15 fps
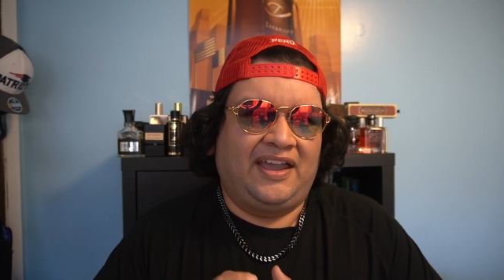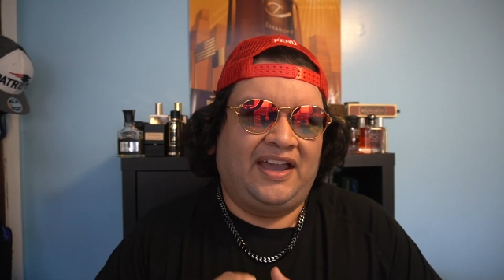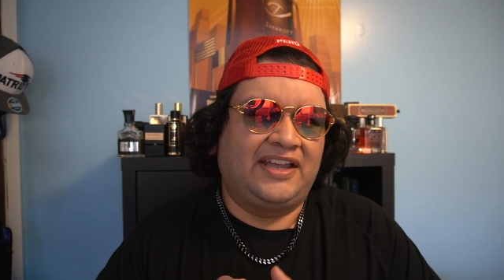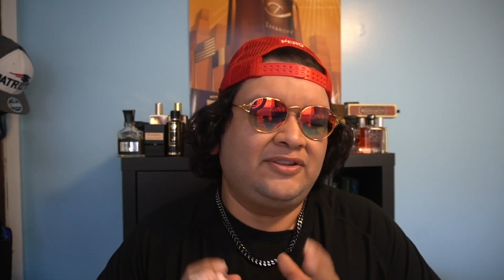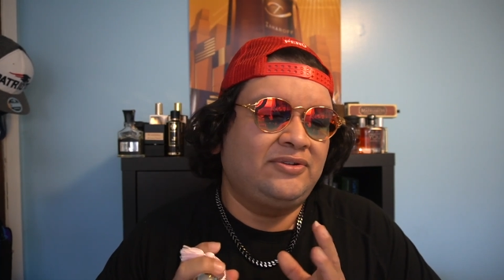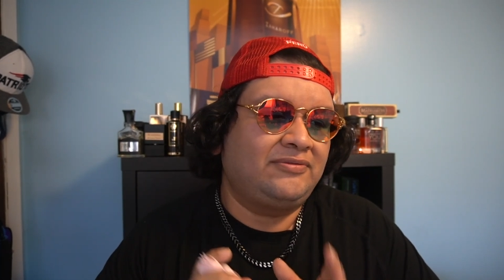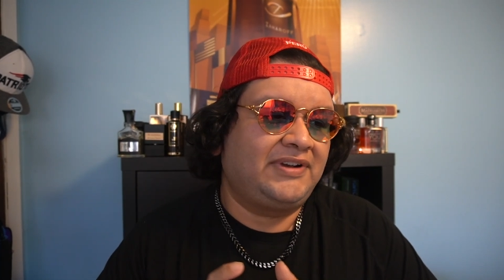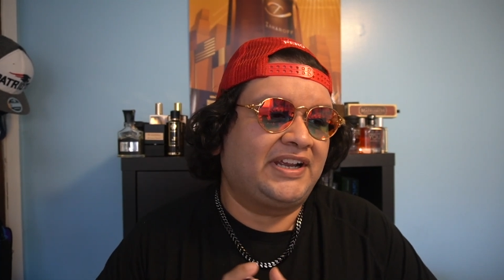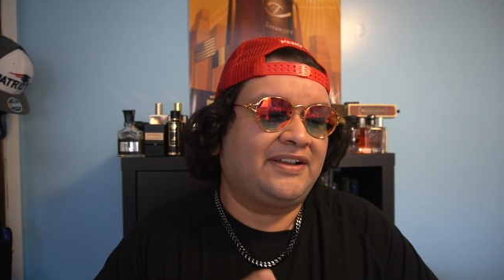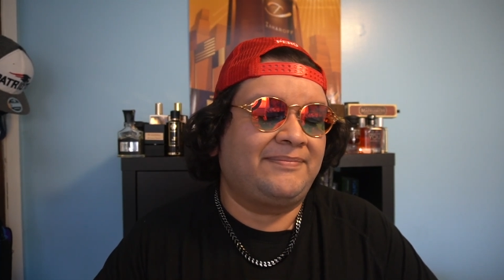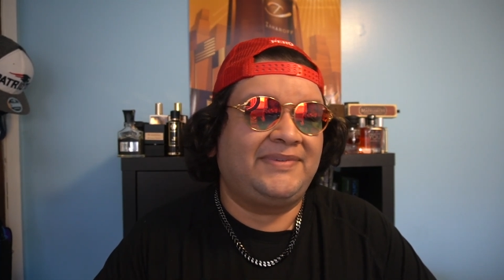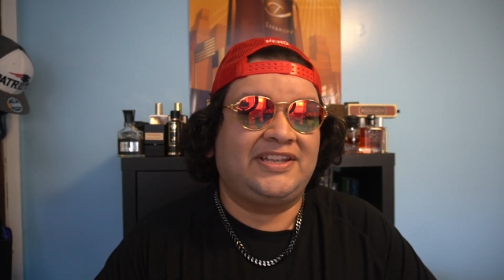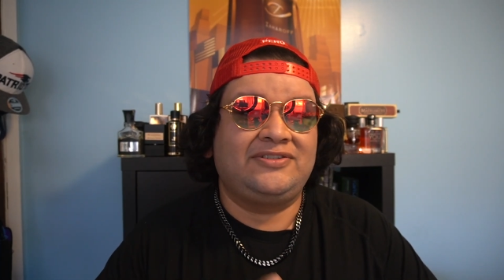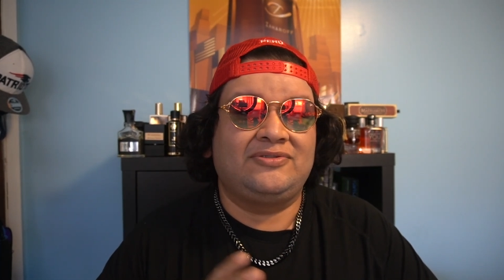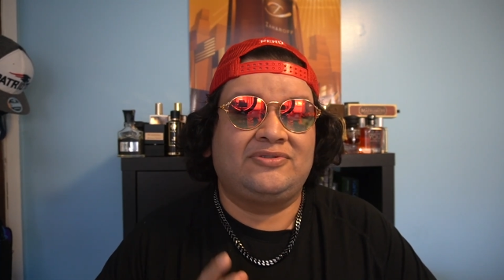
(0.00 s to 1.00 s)
I do
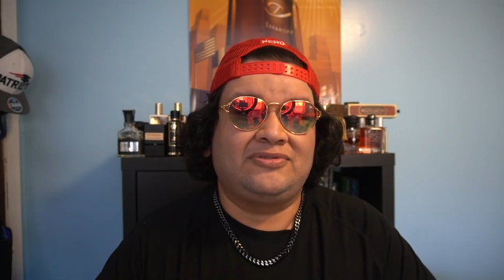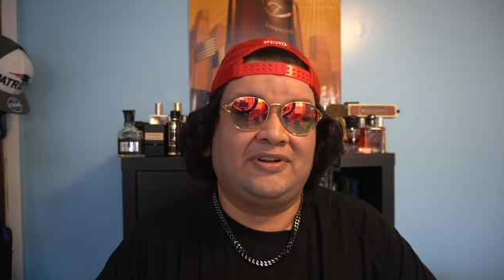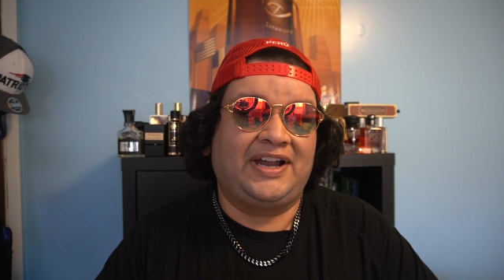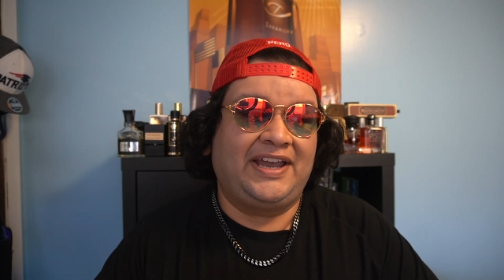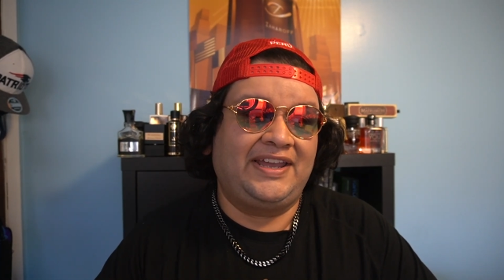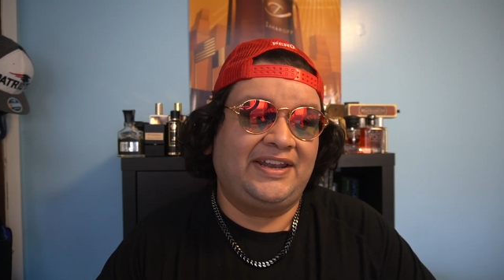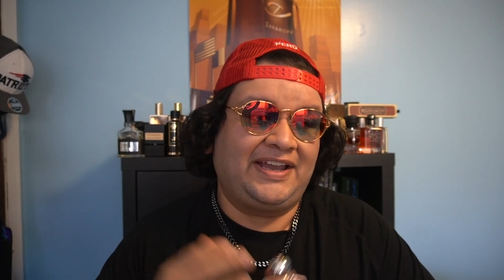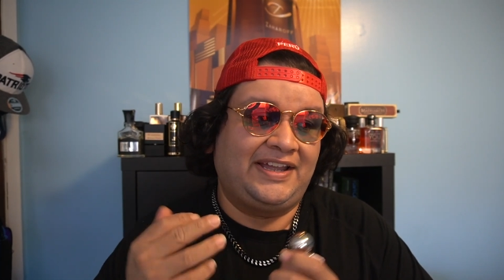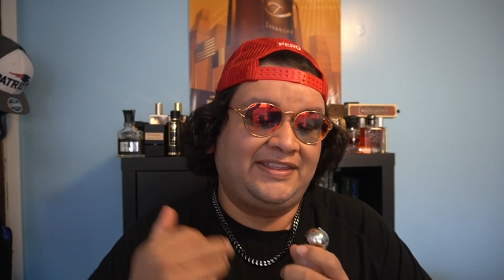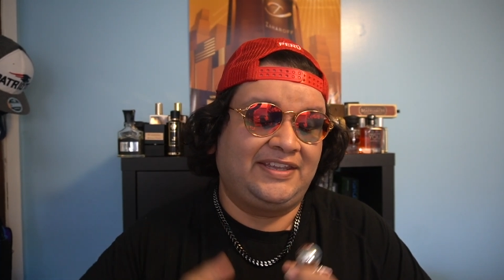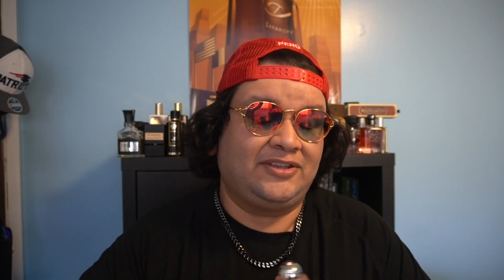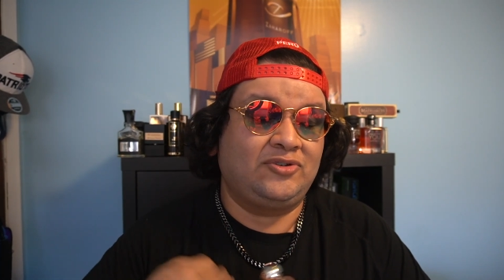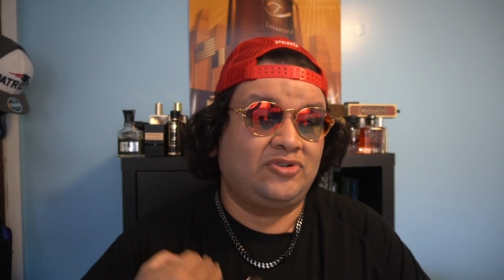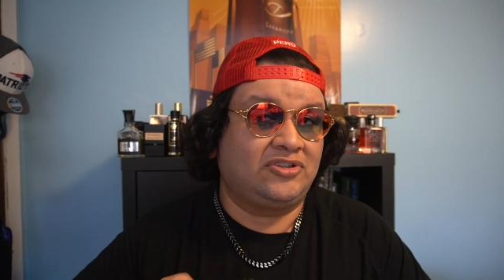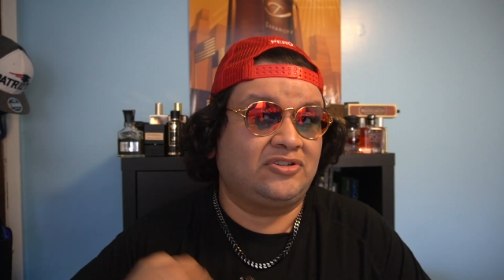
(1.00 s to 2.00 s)
recommend you try it. I
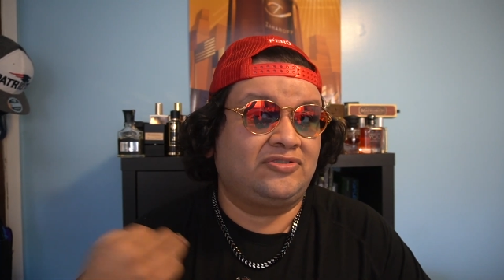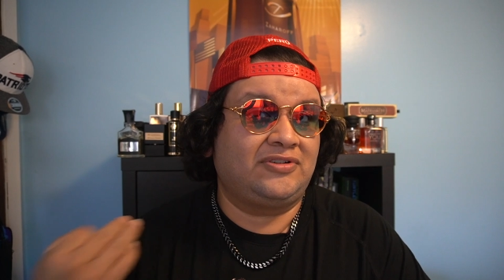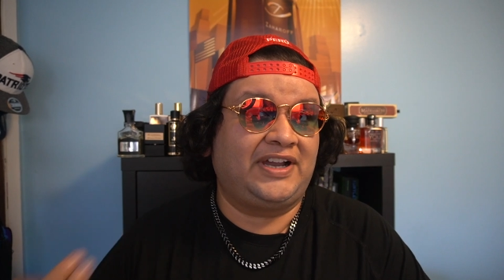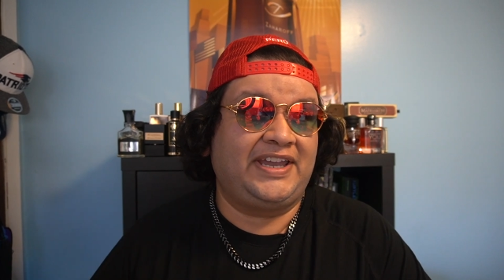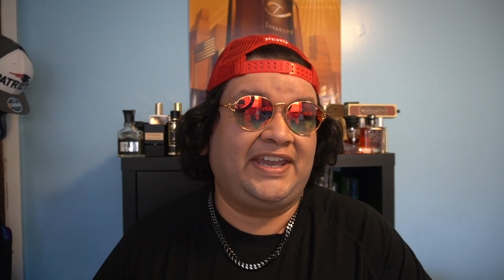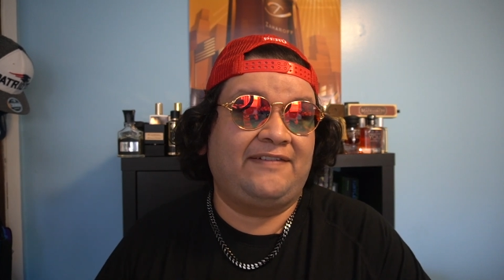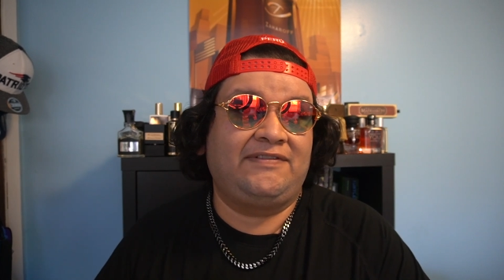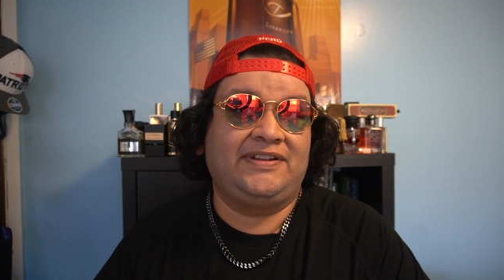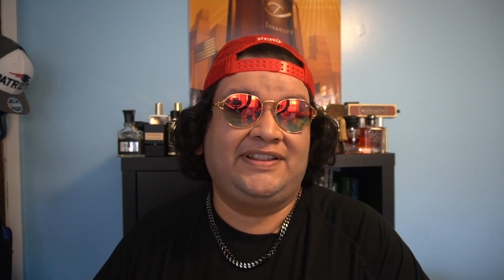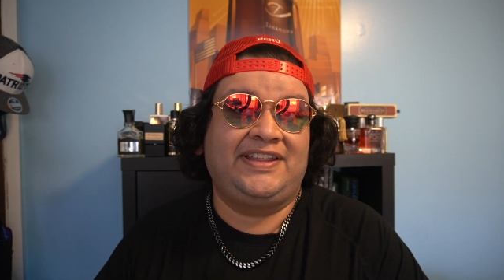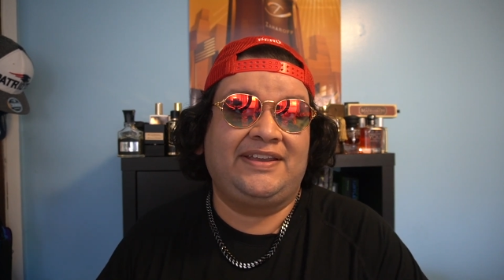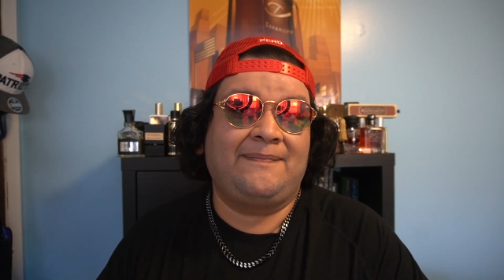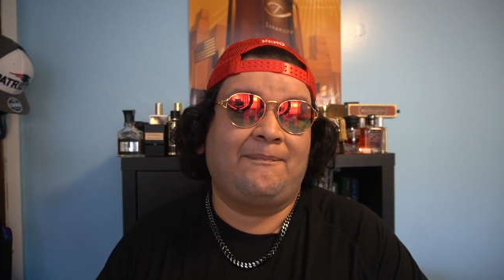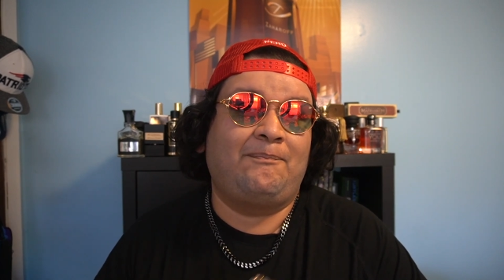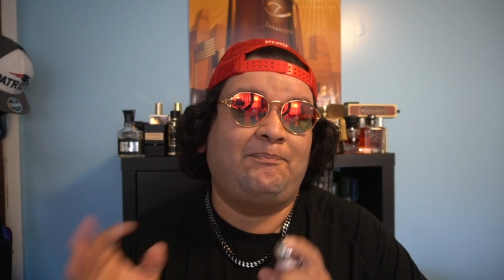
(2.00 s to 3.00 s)
think you should try
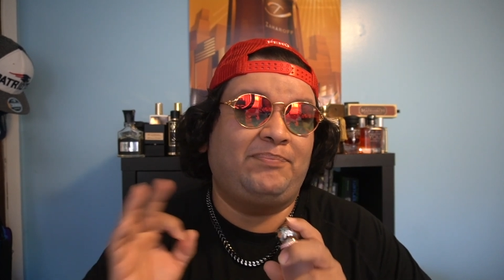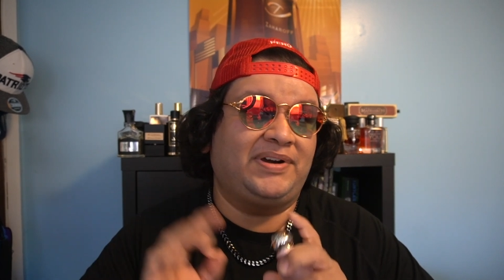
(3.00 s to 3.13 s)
everything,